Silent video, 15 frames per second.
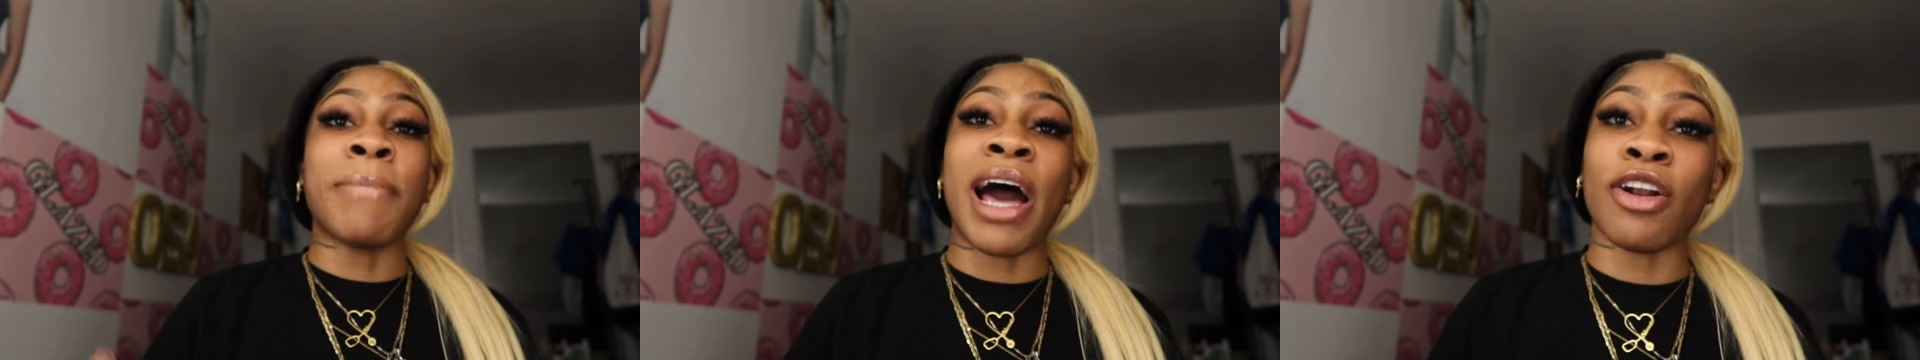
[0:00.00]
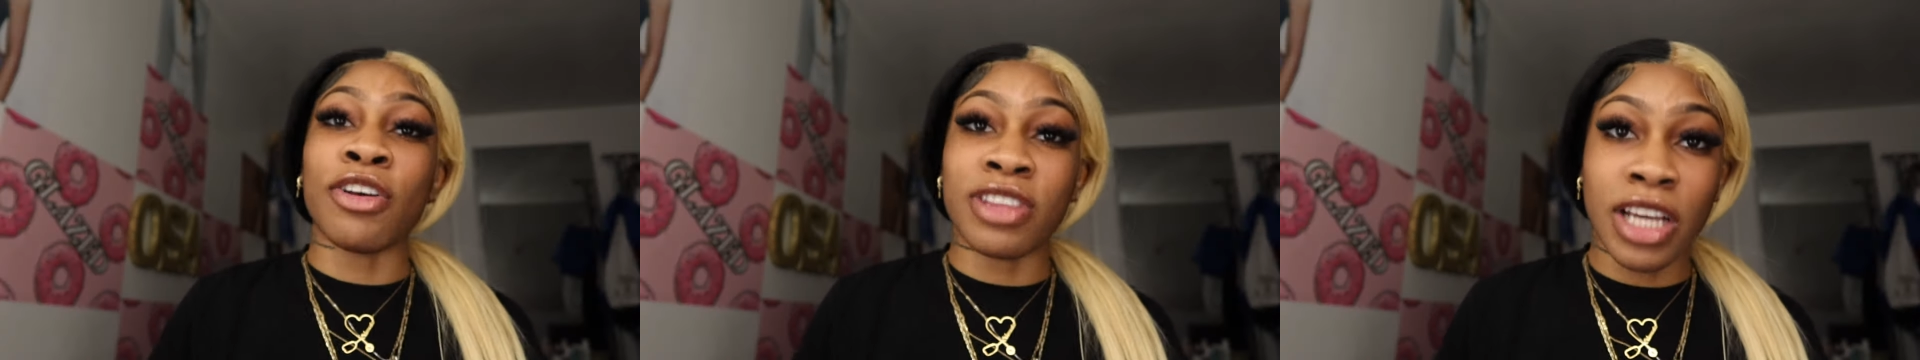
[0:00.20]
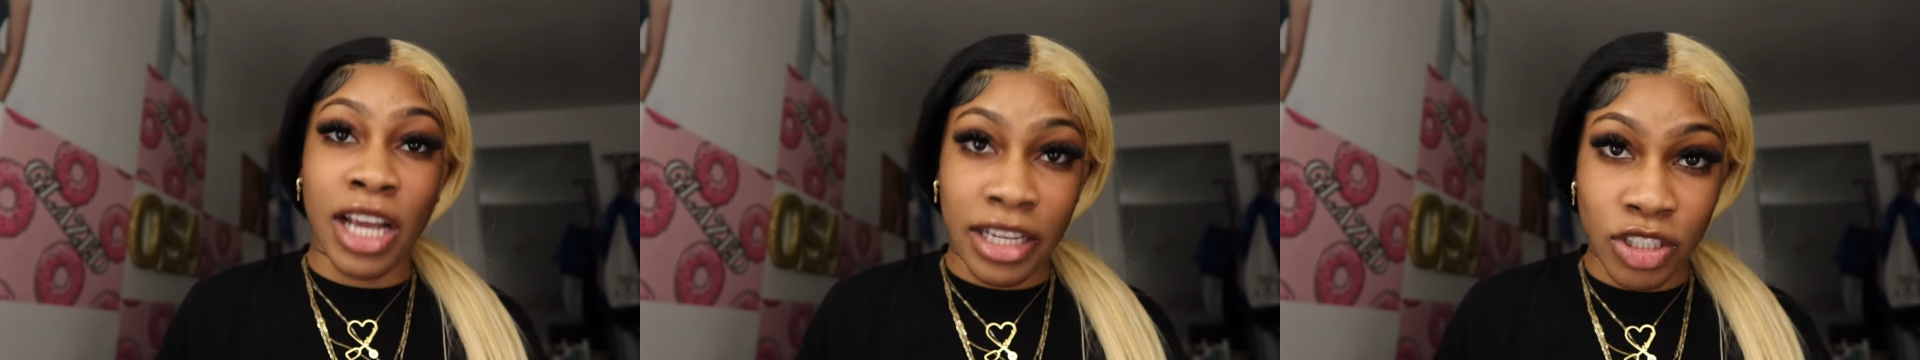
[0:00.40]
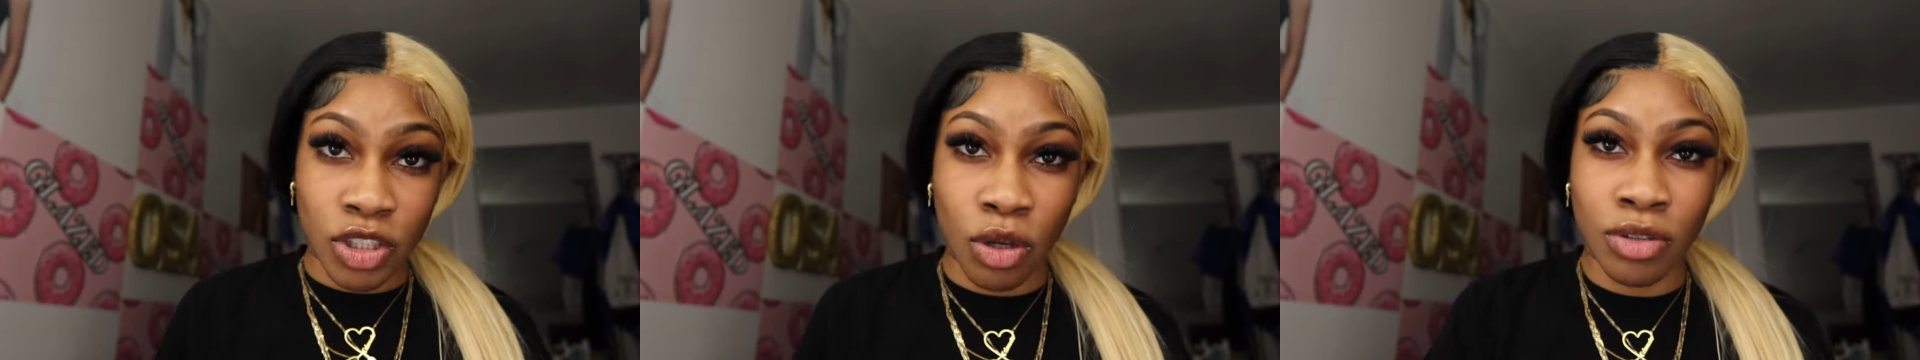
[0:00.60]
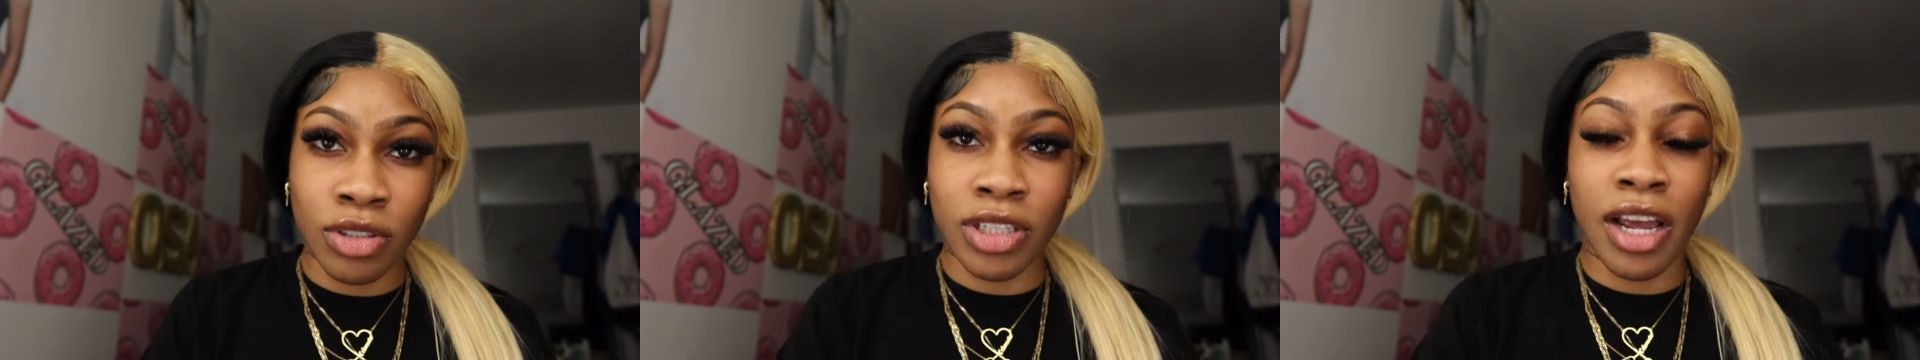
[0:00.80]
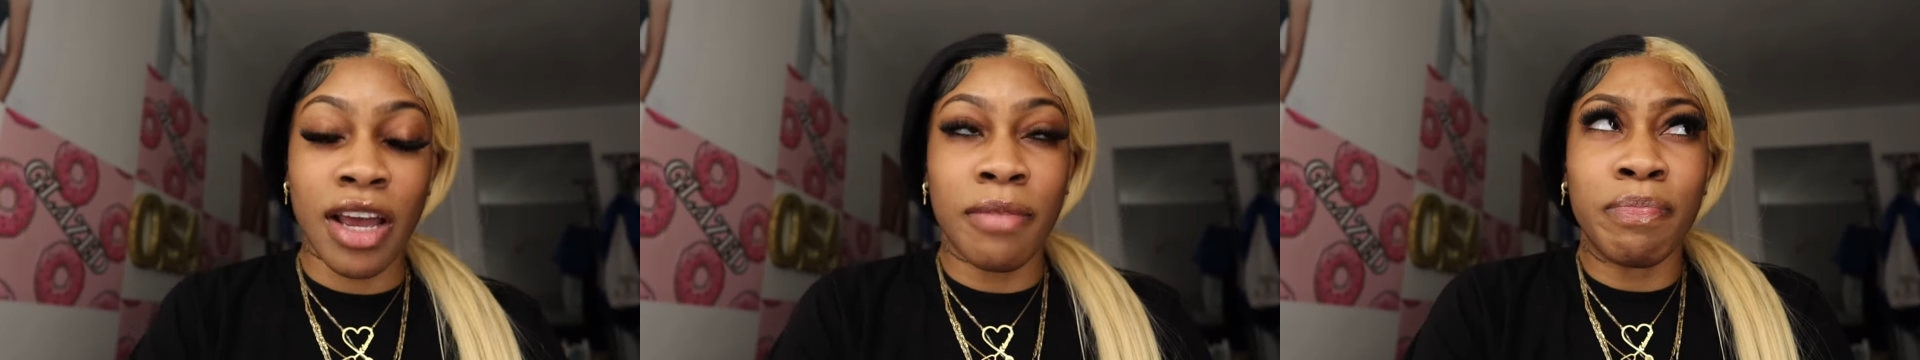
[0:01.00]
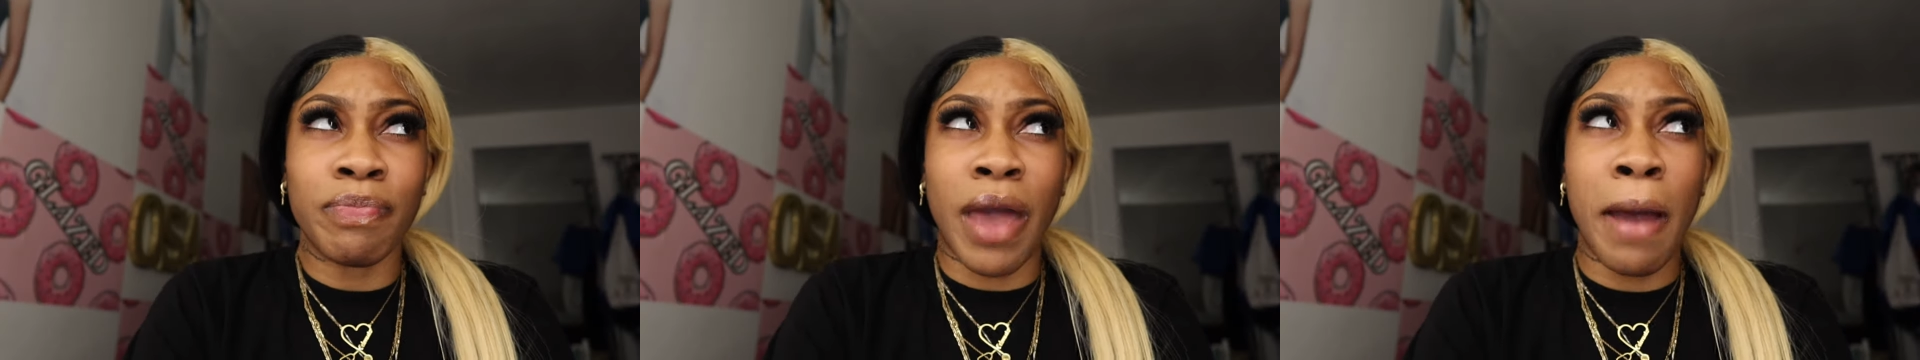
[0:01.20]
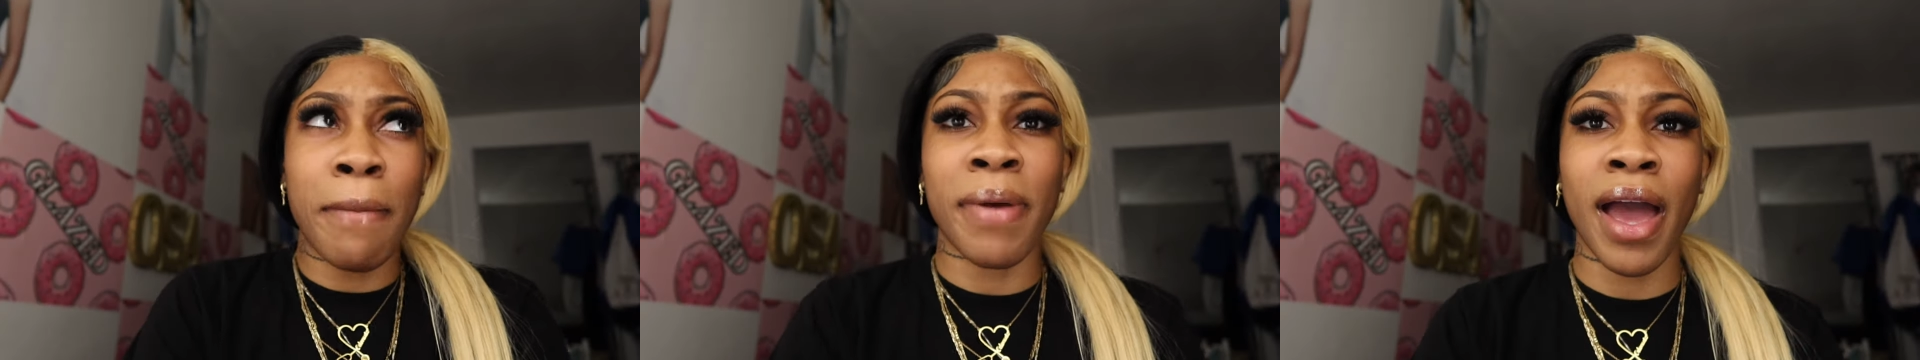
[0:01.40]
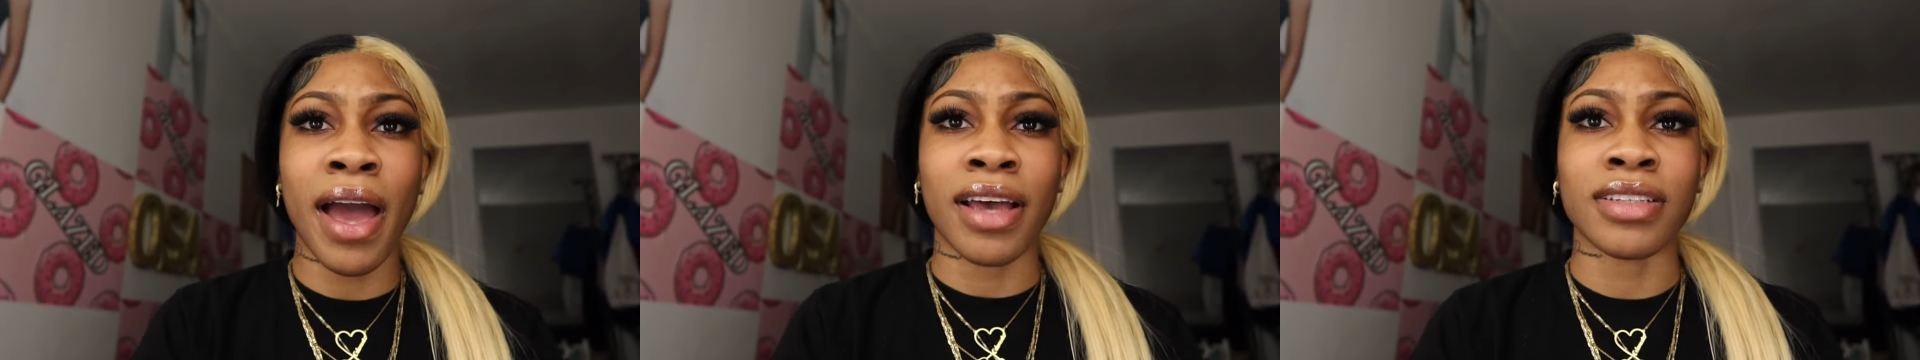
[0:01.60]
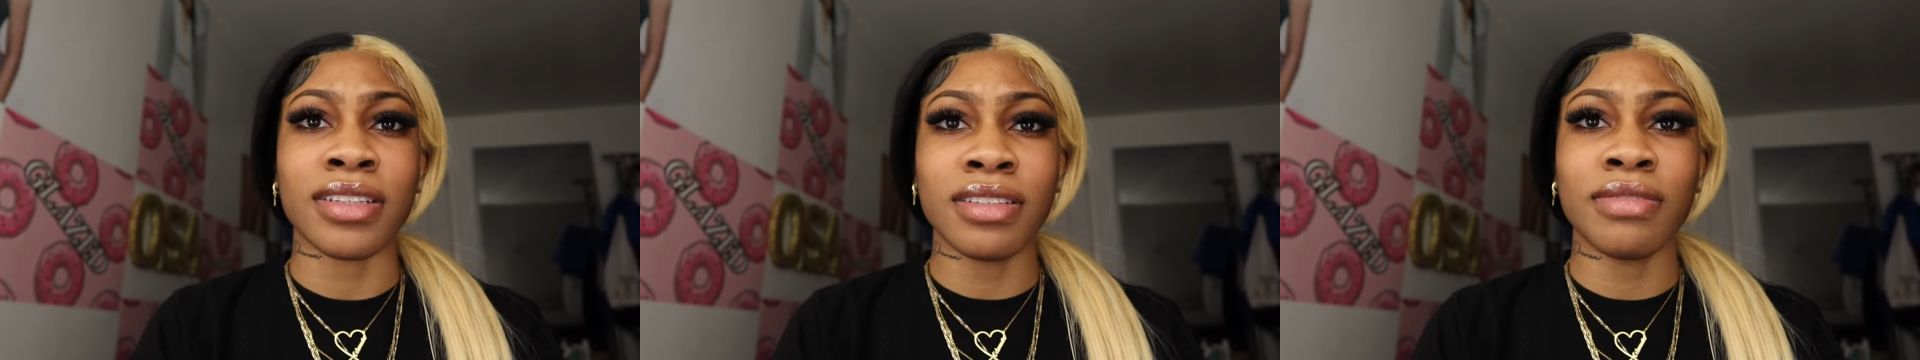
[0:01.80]
But I don't think I told y'all I
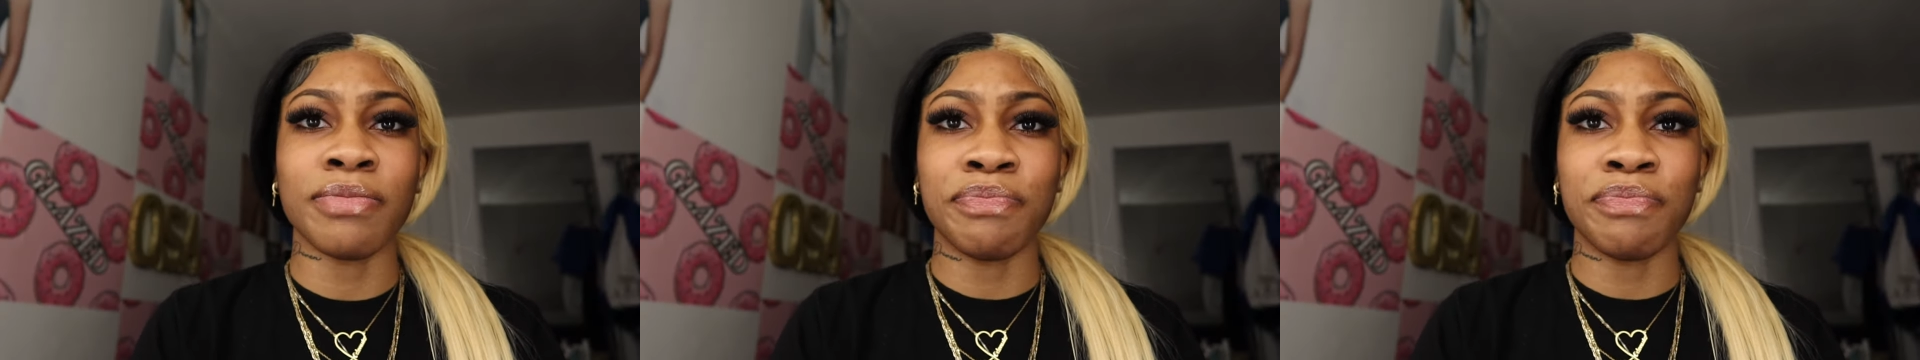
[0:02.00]
passed.